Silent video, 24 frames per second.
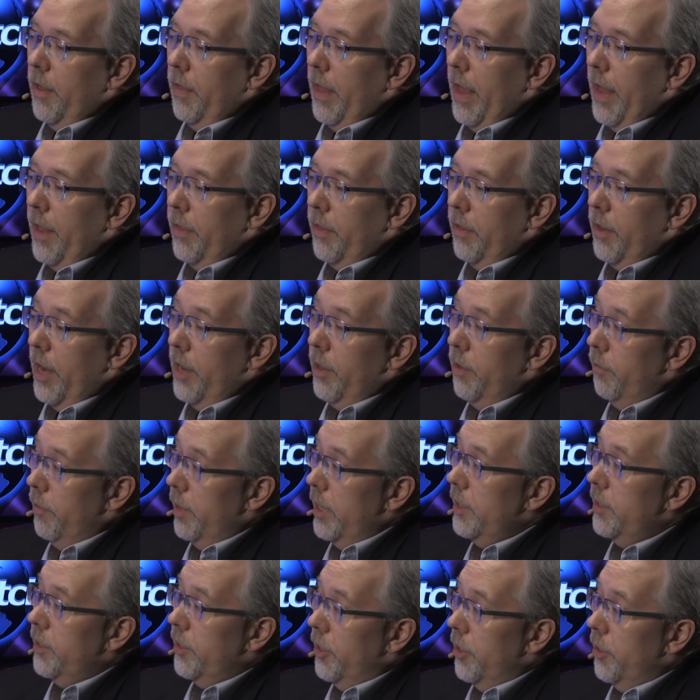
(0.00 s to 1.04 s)
that, hey, the
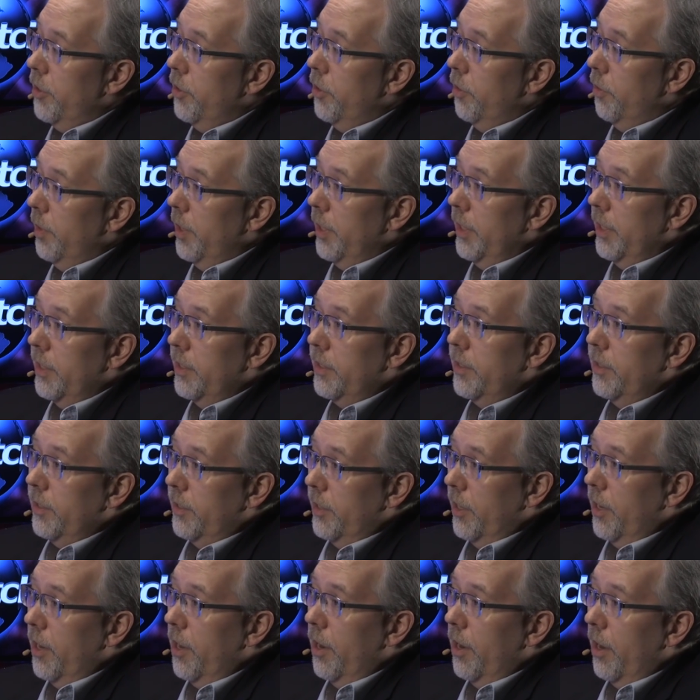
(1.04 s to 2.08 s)
reason they're doing this
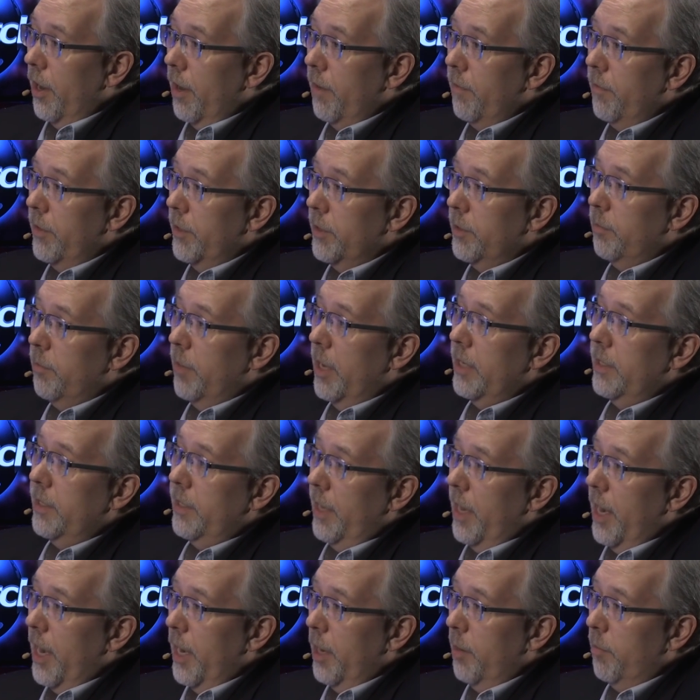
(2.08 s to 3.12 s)
is to cut off this
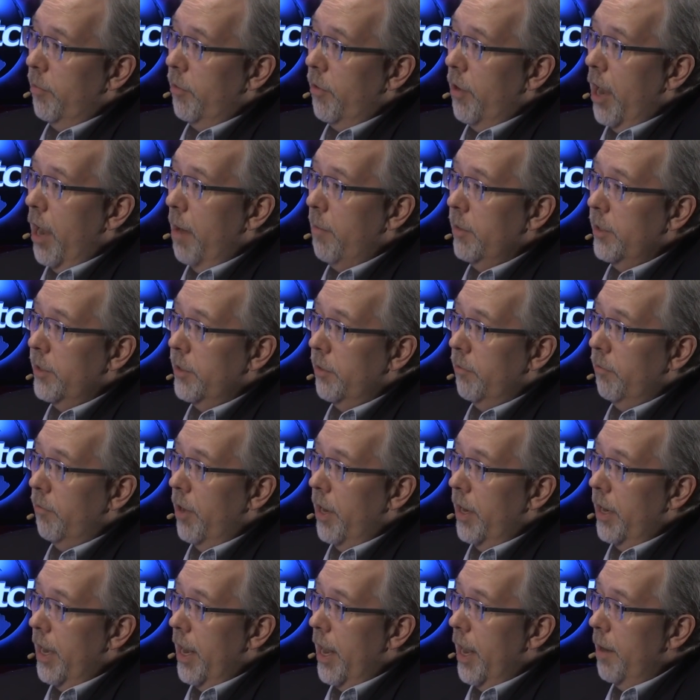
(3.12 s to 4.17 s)
messianic promise and
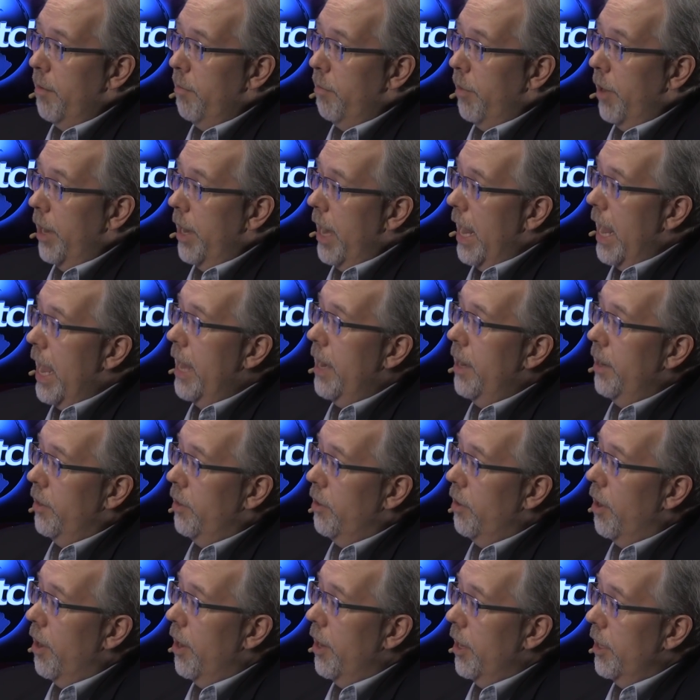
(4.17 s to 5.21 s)
whatnot, but had
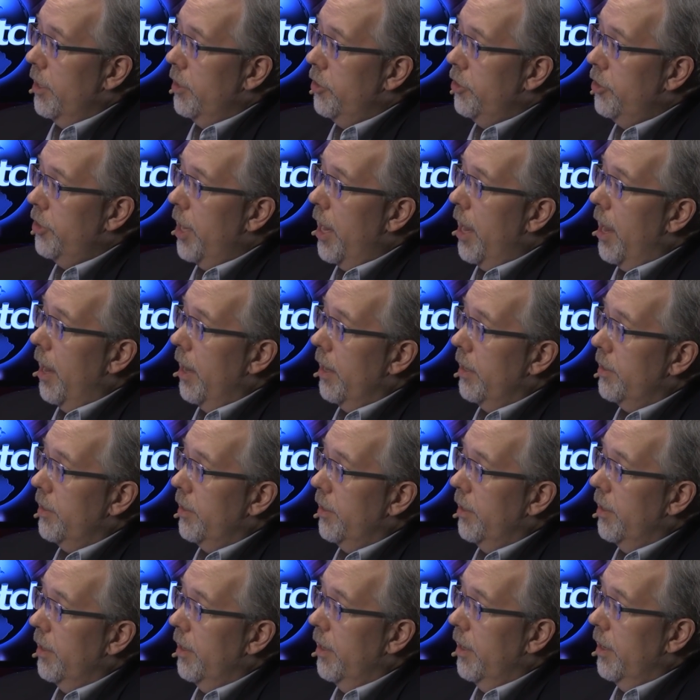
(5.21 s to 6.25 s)
it gone
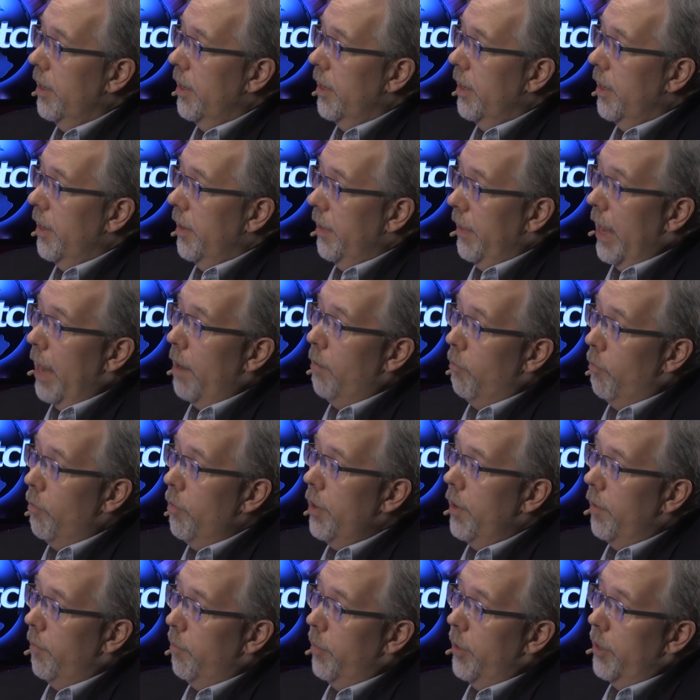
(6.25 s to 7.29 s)
unchecked, that
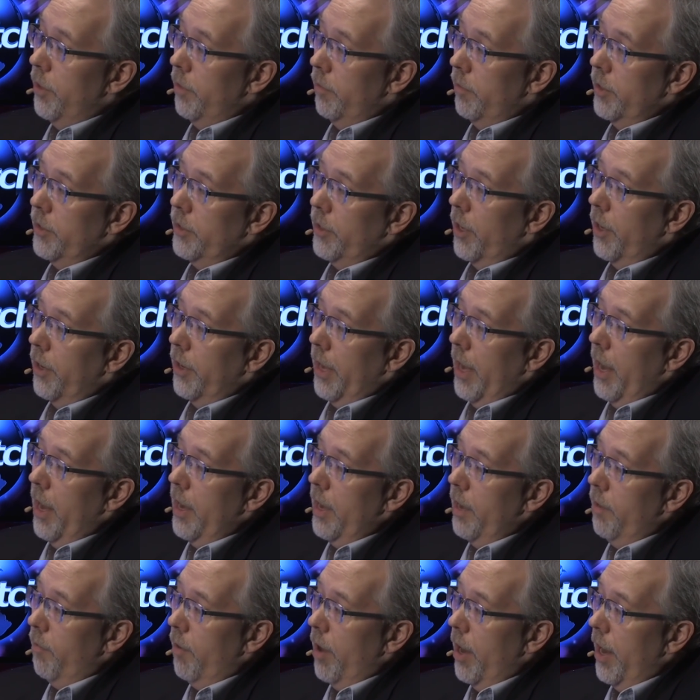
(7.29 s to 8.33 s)
would have been the result
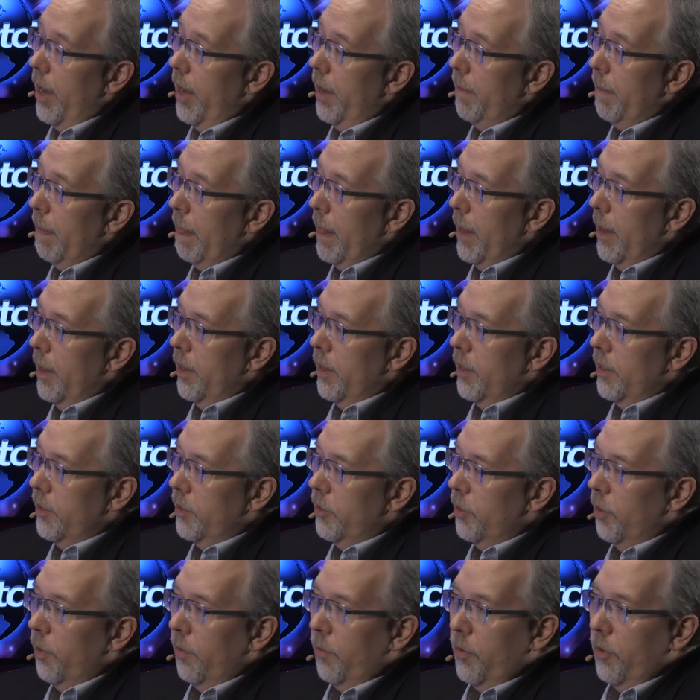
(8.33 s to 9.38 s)
anyway.
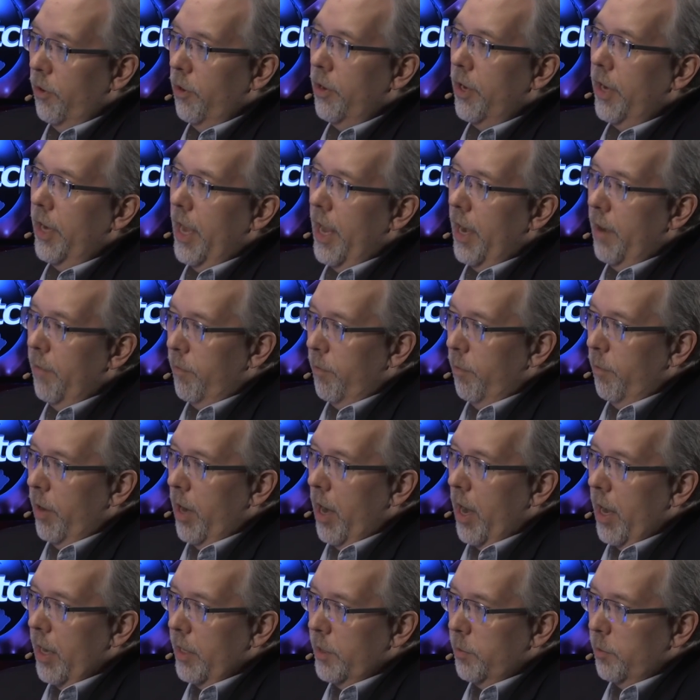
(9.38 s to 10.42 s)
So if you're looking at it from
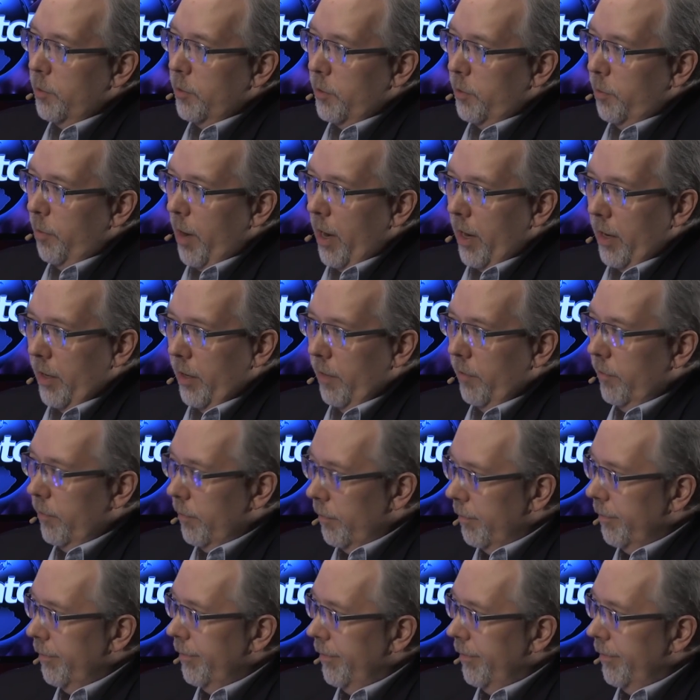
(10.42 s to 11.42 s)
God's perspective,